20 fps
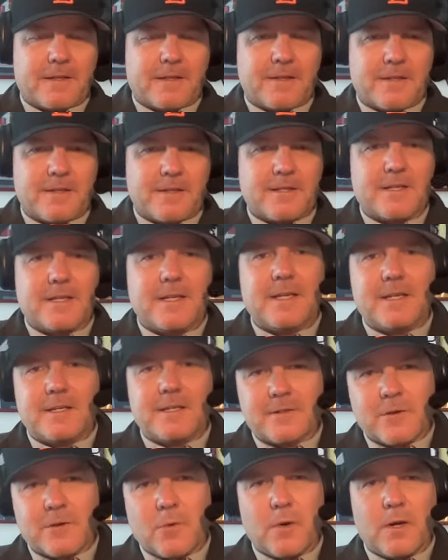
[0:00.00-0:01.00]
that this
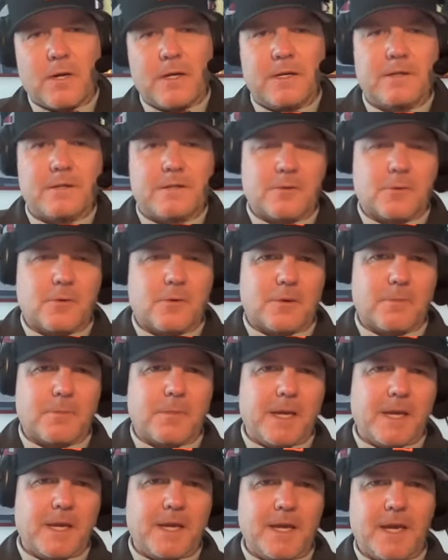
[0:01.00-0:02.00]
is going to sort of
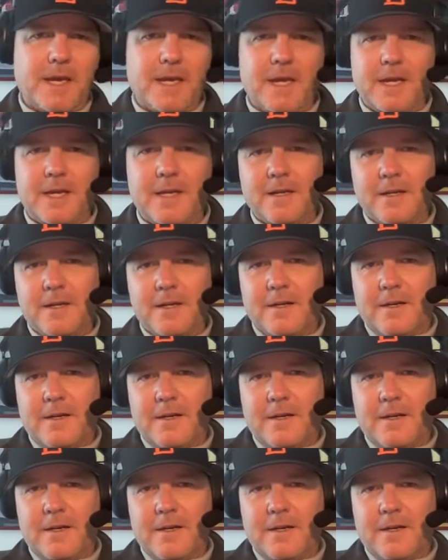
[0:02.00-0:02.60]
be a